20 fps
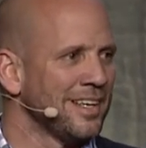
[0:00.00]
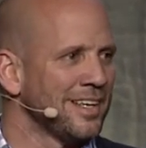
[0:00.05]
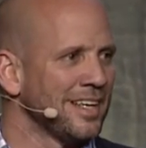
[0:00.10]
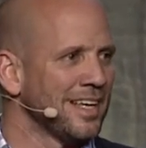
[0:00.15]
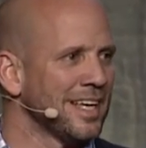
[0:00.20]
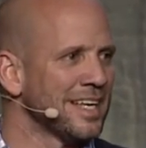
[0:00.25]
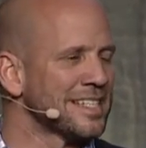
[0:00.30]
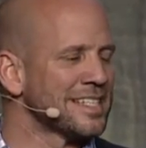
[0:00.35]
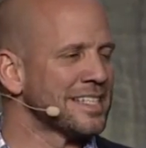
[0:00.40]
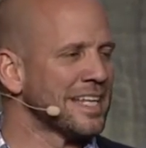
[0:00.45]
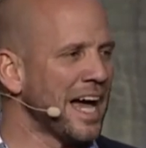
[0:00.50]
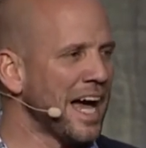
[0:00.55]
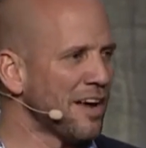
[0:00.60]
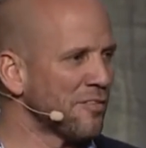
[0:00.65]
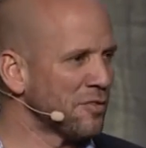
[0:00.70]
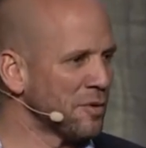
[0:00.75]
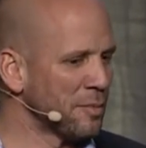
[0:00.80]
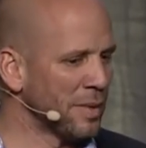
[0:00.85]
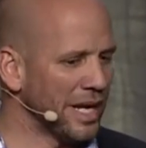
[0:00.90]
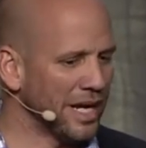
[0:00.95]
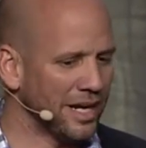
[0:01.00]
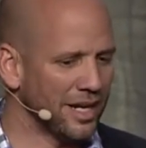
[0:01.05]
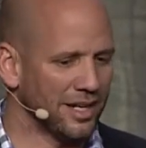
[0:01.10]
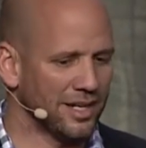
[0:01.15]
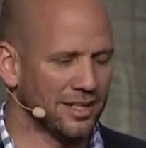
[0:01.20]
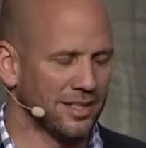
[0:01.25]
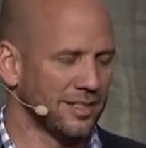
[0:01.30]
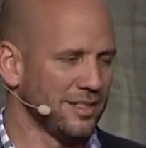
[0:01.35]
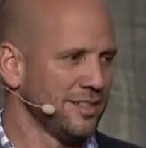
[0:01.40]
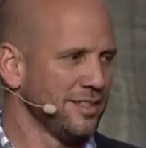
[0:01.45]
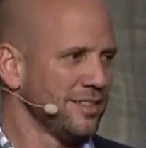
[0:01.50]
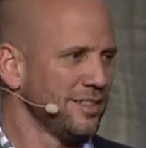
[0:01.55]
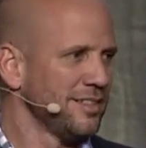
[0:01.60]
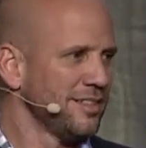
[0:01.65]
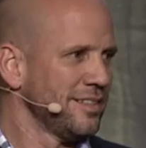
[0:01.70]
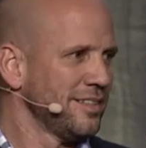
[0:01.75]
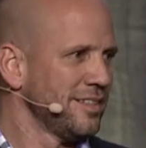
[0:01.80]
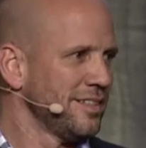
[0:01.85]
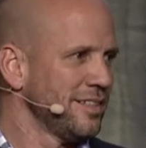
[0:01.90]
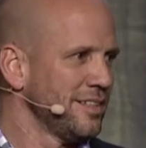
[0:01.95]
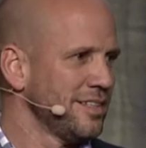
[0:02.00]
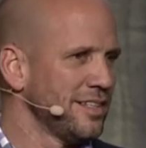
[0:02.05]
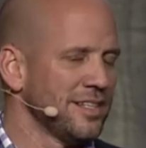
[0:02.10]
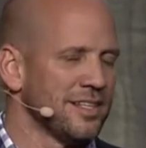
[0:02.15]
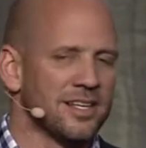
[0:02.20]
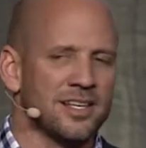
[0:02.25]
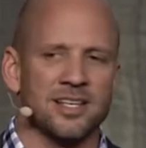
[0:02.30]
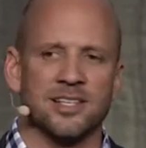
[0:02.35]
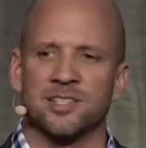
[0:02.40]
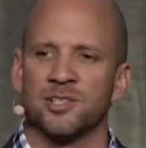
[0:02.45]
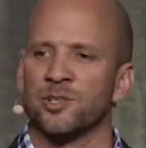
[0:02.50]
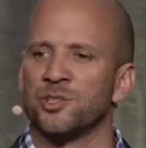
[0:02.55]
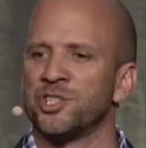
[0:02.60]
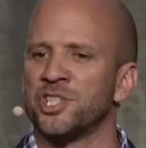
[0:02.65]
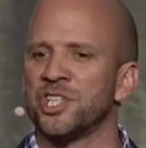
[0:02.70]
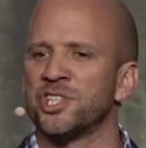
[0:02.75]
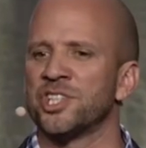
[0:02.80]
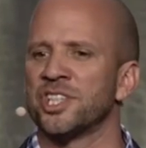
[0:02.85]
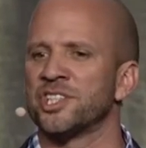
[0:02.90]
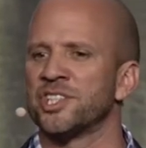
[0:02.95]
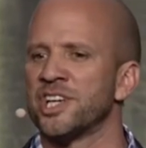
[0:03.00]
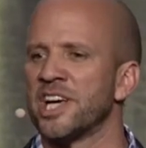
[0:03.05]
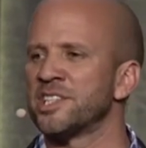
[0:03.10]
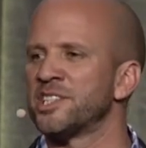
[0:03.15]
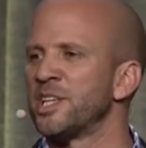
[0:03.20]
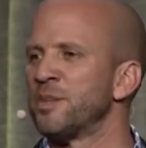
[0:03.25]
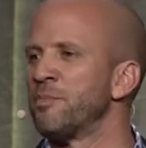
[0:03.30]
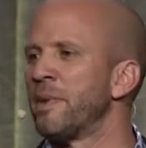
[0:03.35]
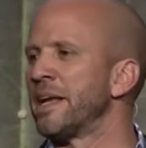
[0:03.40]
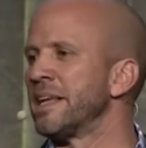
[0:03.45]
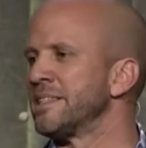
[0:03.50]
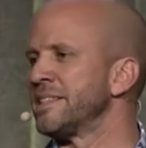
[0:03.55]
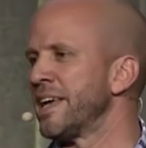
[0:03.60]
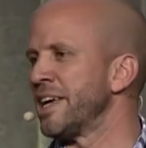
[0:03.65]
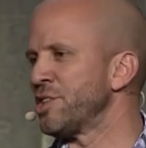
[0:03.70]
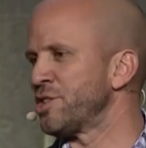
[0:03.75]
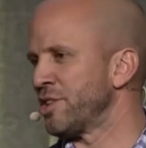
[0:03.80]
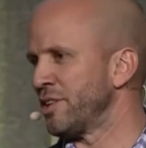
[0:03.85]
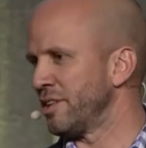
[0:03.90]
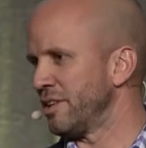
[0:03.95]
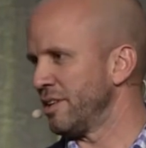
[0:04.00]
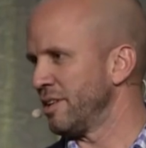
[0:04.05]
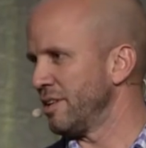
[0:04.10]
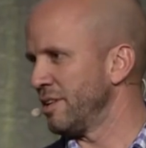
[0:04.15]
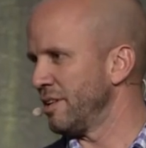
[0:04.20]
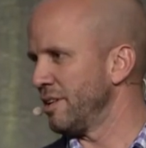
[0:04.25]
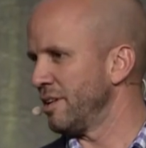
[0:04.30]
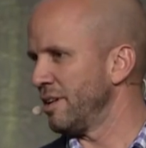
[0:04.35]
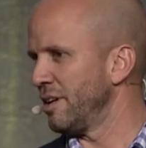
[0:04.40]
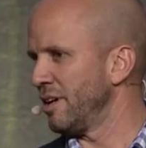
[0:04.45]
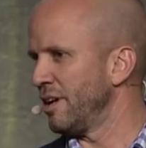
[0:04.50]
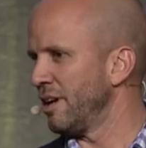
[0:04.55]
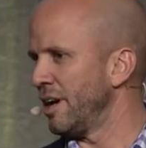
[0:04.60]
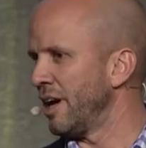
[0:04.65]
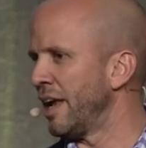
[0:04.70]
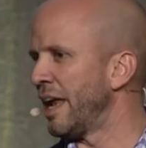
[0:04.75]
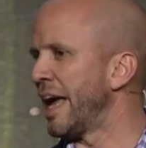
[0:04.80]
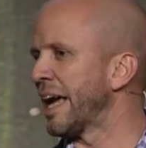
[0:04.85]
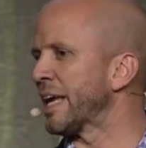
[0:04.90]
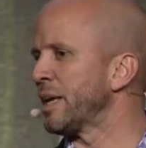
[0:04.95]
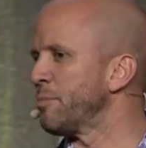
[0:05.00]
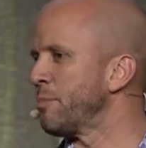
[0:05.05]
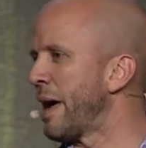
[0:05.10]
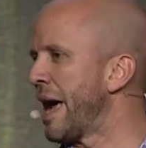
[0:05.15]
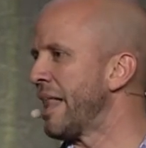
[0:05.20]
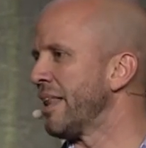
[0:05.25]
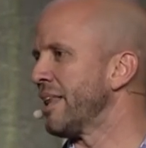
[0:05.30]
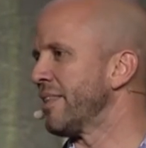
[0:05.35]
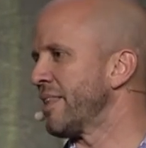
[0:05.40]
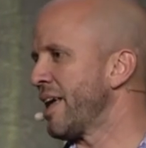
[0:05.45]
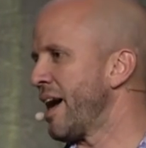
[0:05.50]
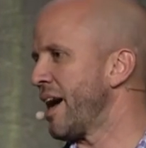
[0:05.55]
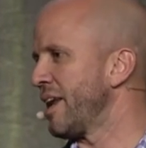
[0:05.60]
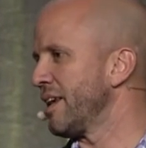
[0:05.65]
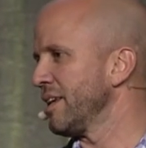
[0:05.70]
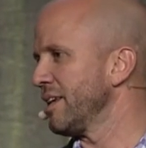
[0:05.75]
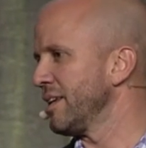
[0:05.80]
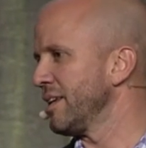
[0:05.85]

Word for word: it's not for me. So she suggested meditation, and I could palate that.